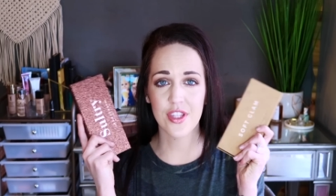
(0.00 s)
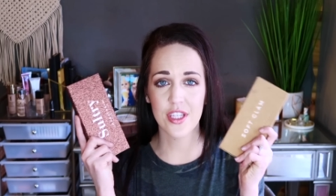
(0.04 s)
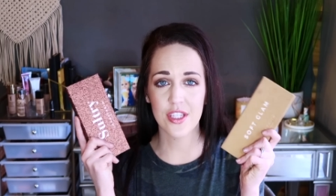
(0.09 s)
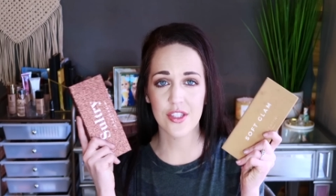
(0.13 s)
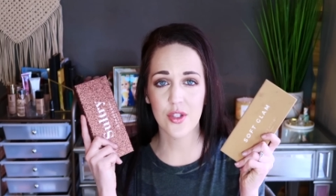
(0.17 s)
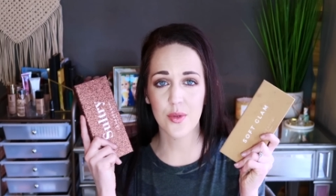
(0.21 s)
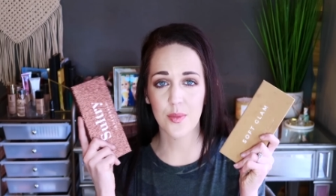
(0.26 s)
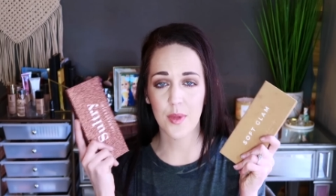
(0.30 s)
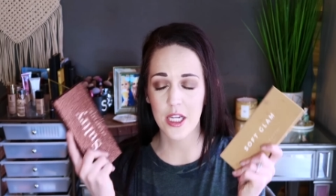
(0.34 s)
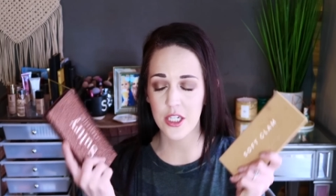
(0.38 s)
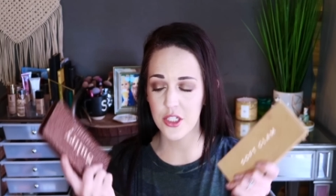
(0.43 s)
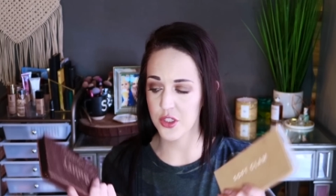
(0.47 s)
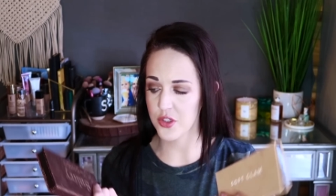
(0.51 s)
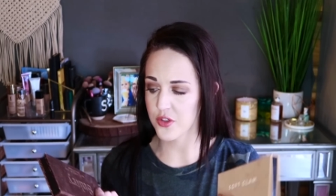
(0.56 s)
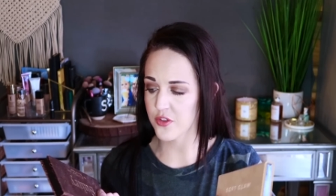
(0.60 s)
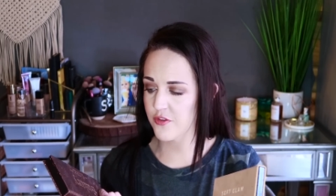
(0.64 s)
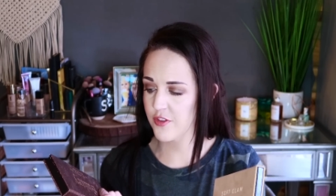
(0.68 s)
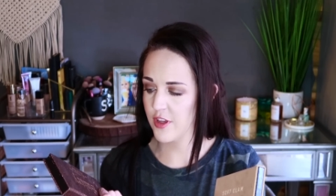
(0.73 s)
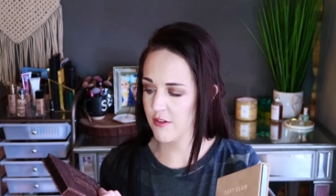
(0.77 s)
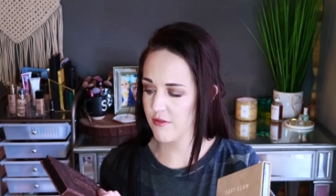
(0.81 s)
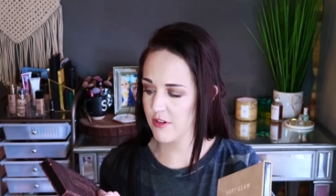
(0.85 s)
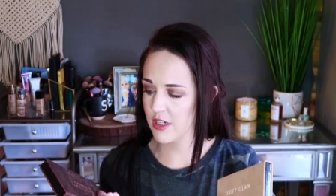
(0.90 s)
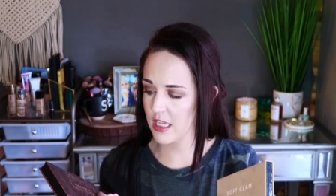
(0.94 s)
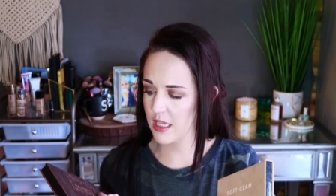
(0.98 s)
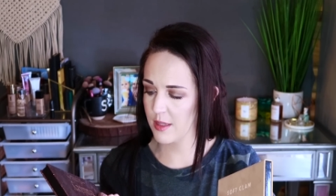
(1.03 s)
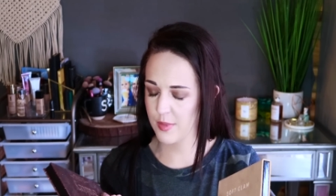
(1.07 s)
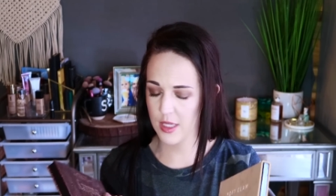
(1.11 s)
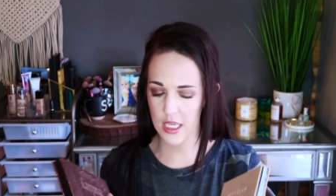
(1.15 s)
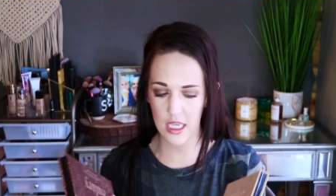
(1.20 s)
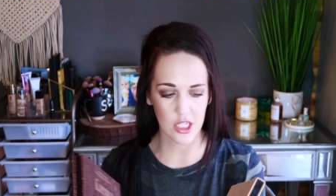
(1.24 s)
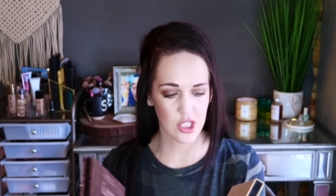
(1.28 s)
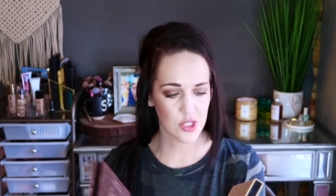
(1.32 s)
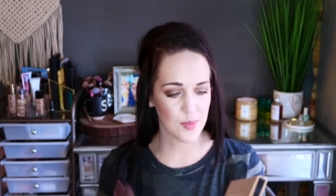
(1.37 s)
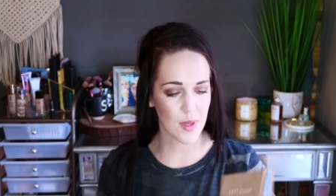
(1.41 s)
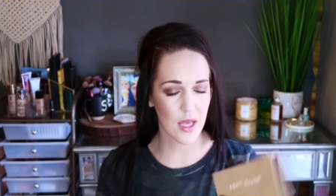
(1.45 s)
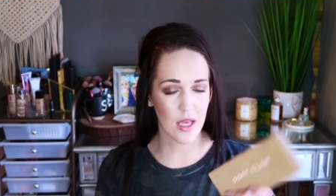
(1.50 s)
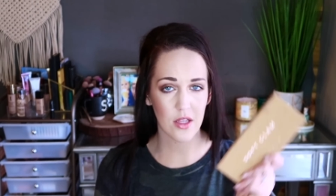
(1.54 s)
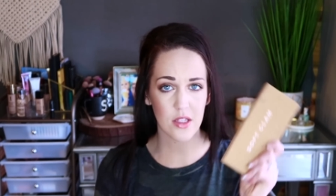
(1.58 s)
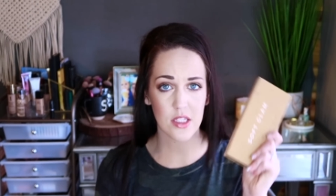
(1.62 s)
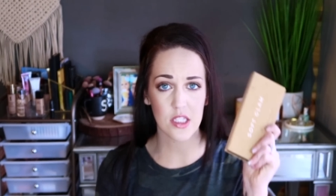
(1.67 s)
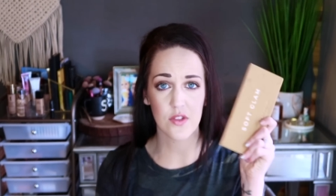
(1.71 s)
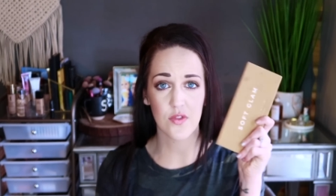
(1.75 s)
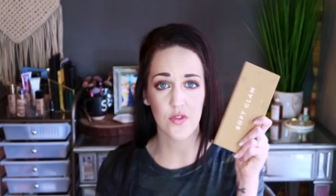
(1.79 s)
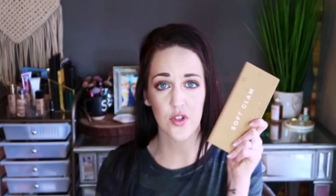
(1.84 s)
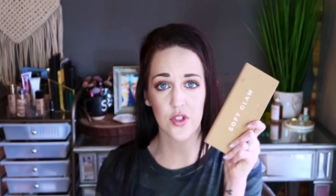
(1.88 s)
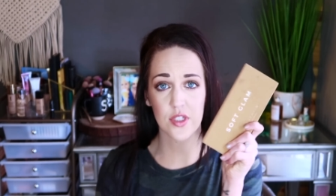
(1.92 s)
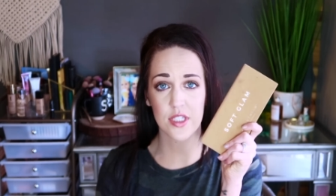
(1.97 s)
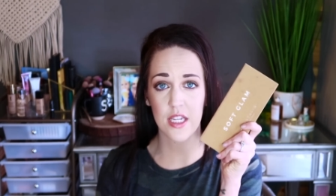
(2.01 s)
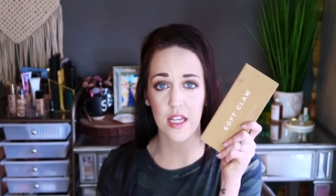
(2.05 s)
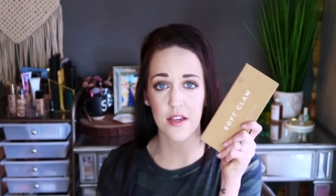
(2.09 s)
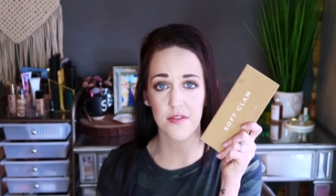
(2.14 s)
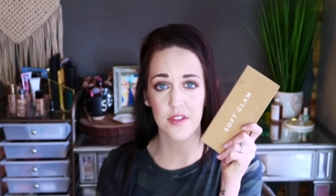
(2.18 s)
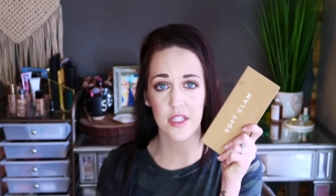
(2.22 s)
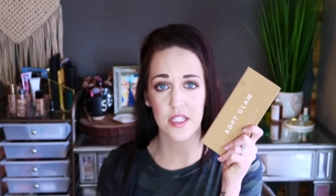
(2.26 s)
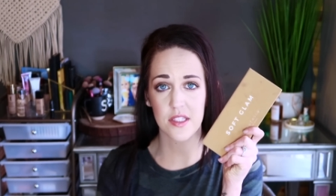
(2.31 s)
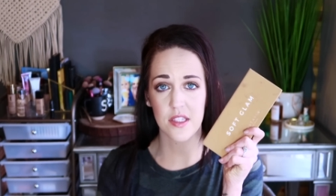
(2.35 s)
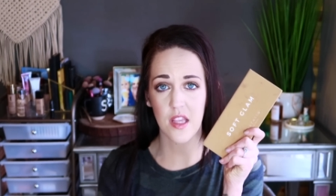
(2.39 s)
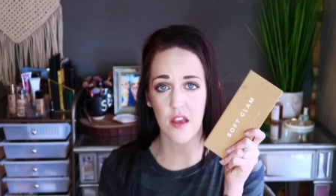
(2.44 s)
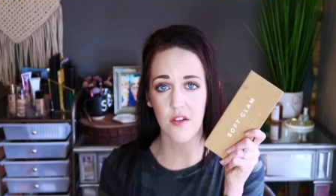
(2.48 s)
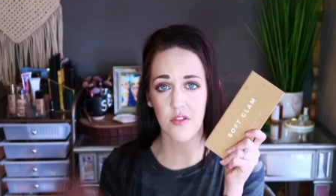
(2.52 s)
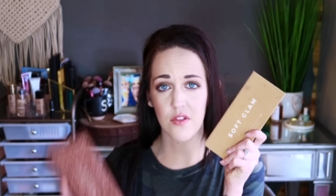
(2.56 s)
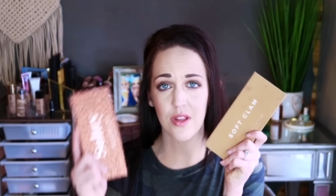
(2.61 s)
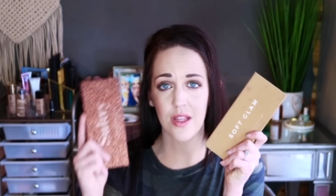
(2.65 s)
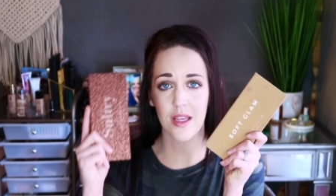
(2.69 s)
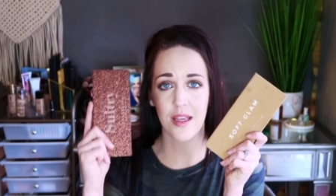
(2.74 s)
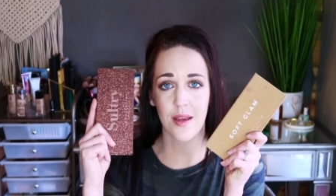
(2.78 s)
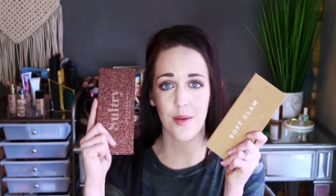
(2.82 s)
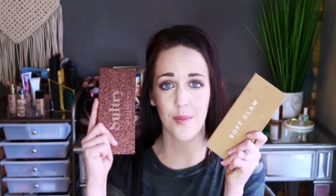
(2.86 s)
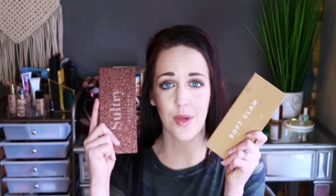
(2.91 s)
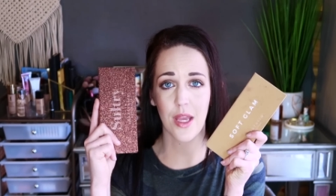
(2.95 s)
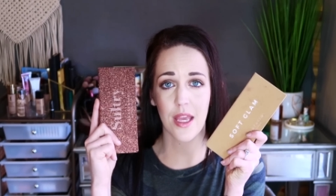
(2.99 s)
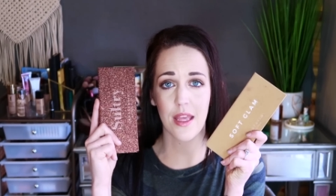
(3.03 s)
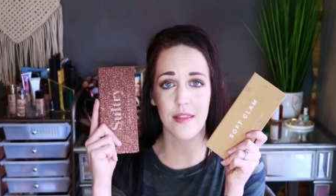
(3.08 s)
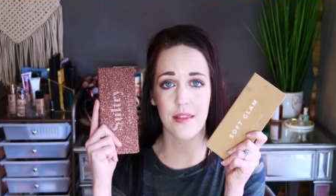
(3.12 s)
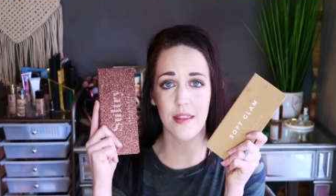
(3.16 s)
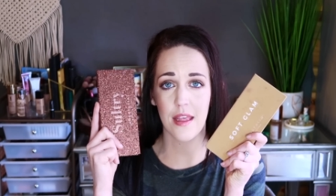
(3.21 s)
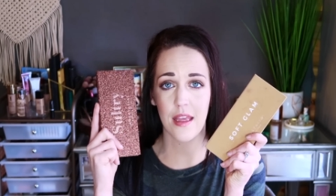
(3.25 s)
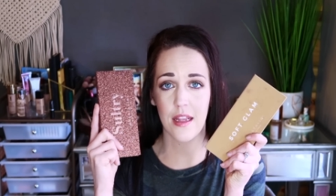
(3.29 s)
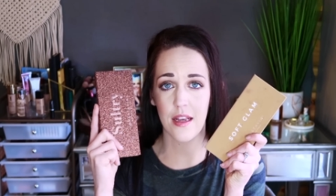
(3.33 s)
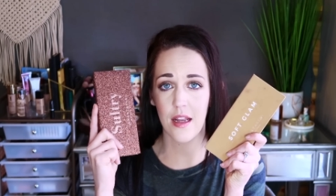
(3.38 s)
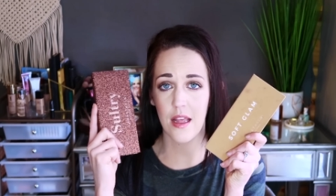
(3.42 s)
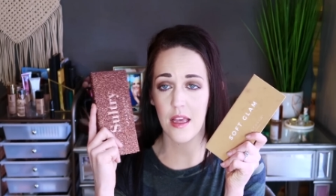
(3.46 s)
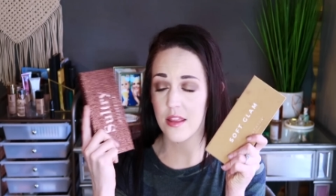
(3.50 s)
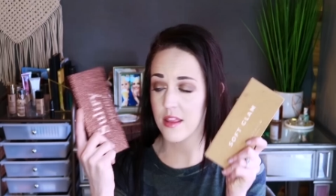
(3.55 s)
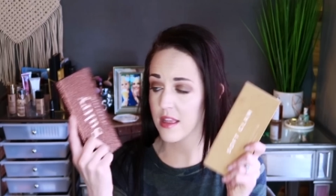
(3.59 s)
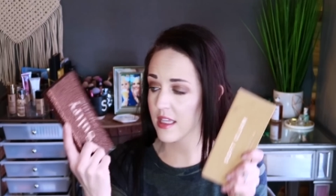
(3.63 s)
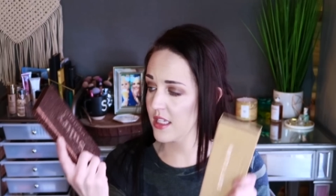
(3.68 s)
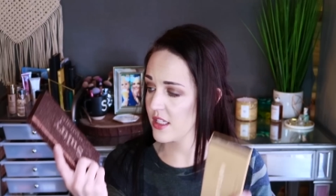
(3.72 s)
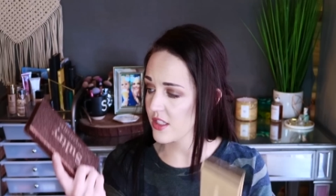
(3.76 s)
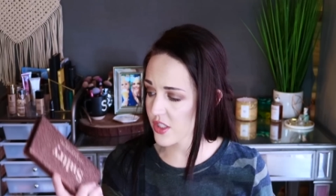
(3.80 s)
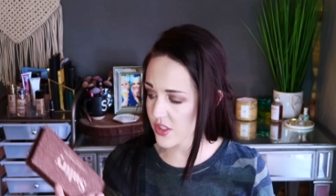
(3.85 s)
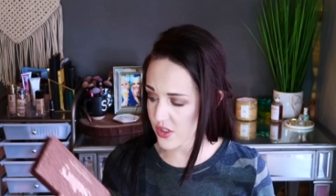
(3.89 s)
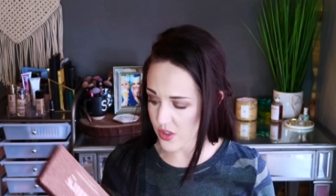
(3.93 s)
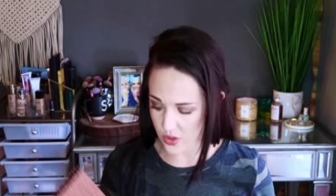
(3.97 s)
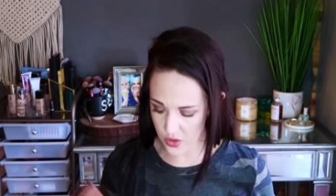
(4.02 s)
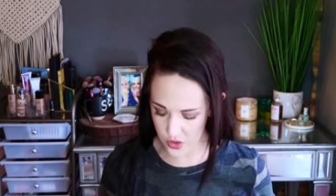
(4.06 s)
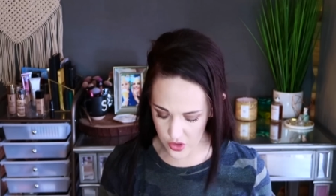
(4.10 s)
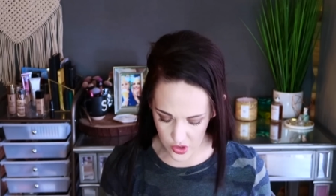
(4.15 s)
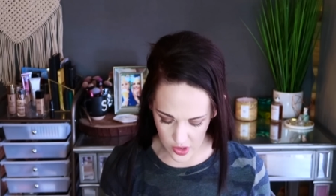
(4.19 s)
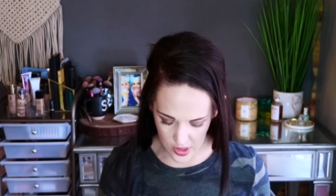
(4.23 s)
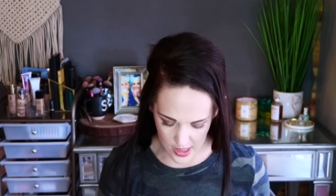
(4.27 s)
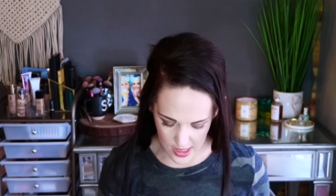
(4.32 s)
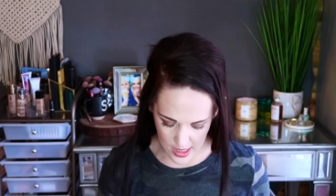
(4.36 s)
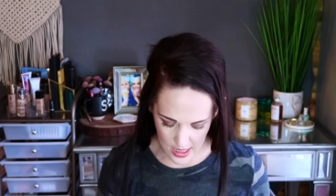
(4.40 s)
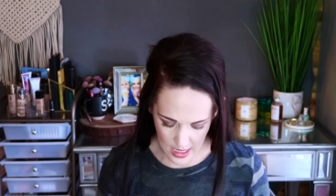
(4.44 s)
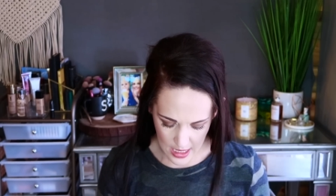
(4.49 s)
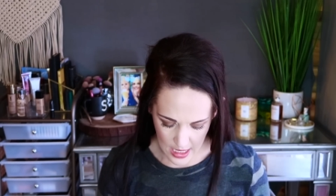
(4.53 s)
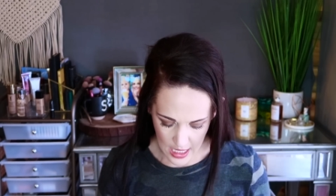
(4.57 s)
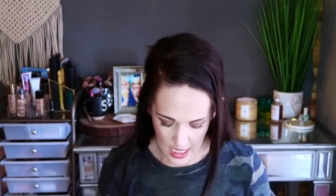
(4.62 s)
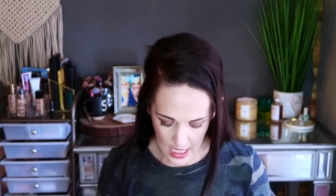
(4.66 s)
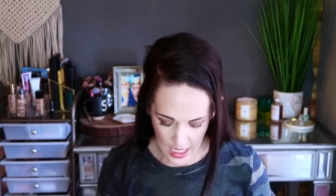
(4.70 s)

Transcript: These are my two favorite ABH palettes. First I have the Soft Glam and then the Sultry.